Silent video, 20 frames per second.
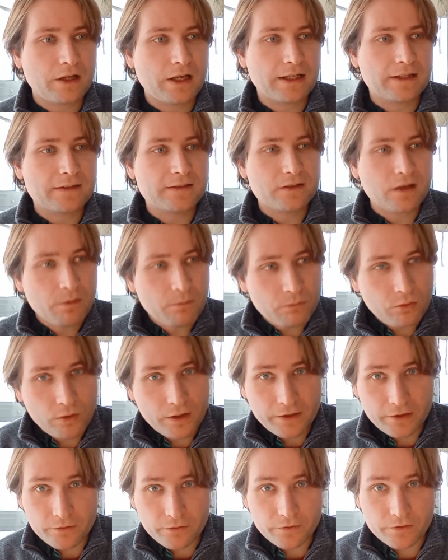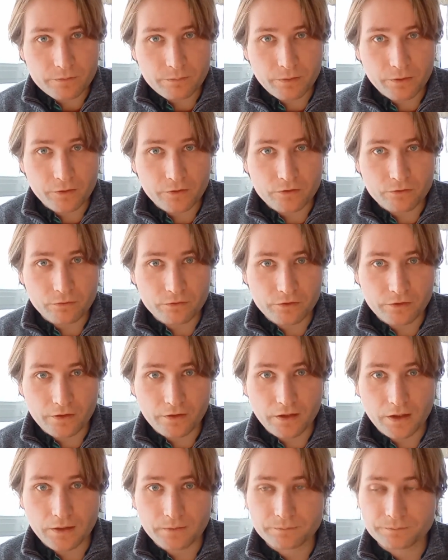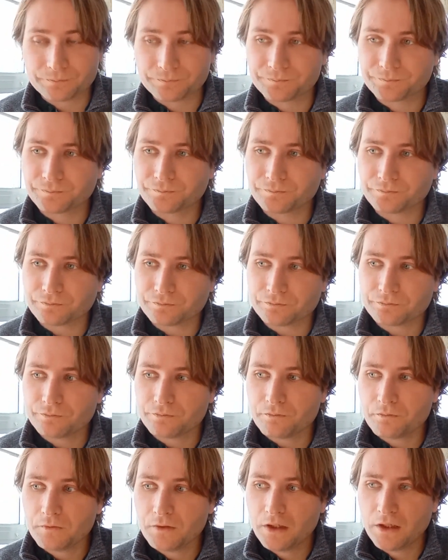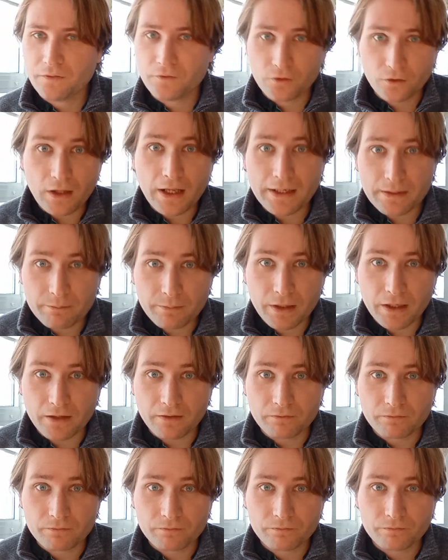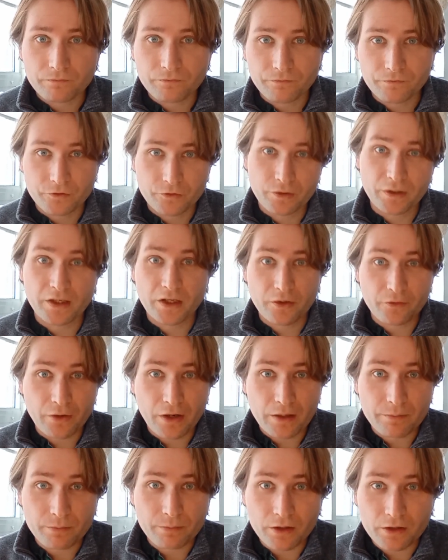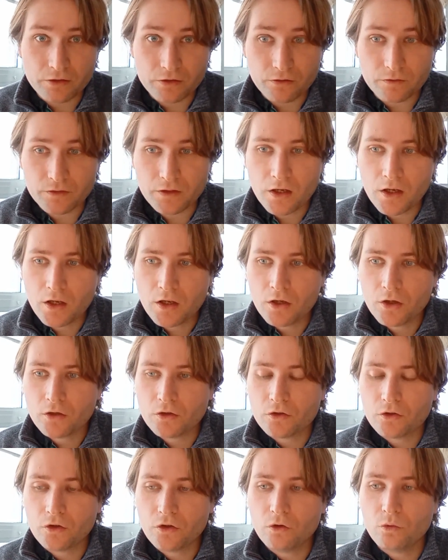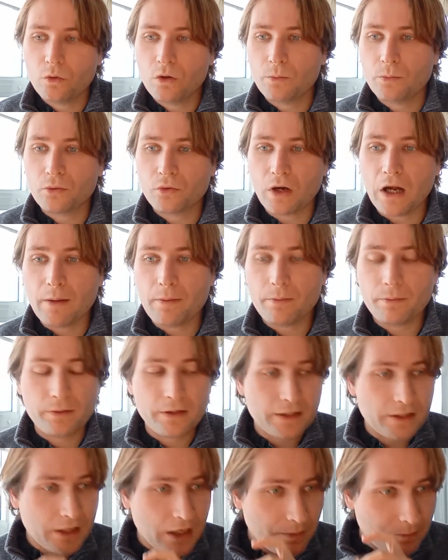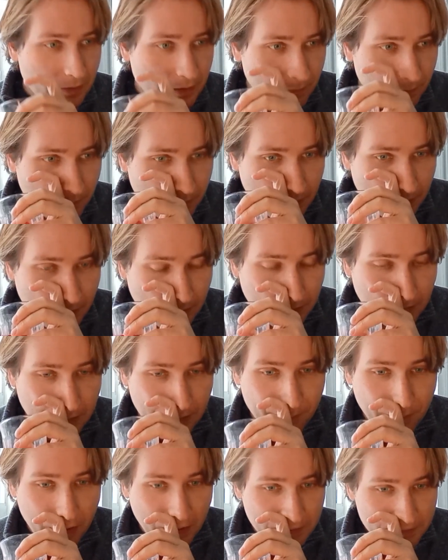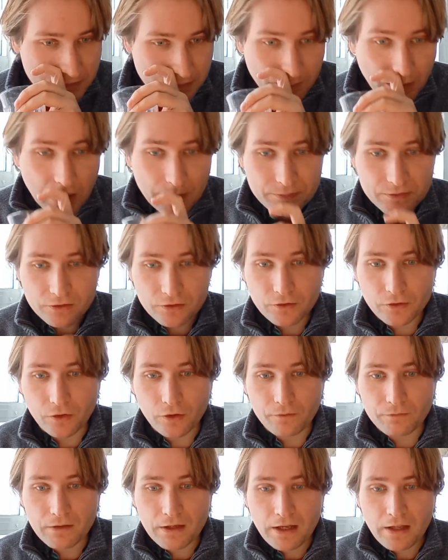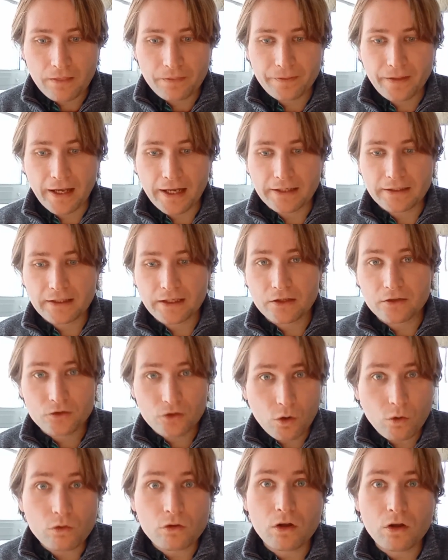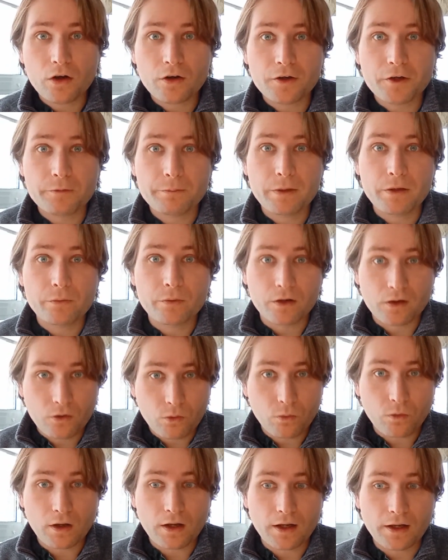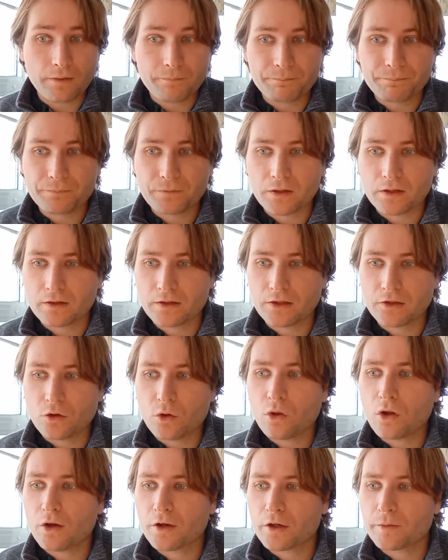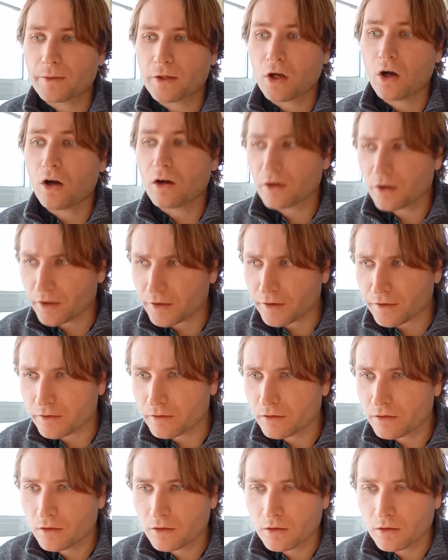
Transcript: at some point in your spiritual journey, if you're like me, drinking cranberry juice, you will probably come up uh, upon some obstacle that can no longer be uh, can no longer be conquered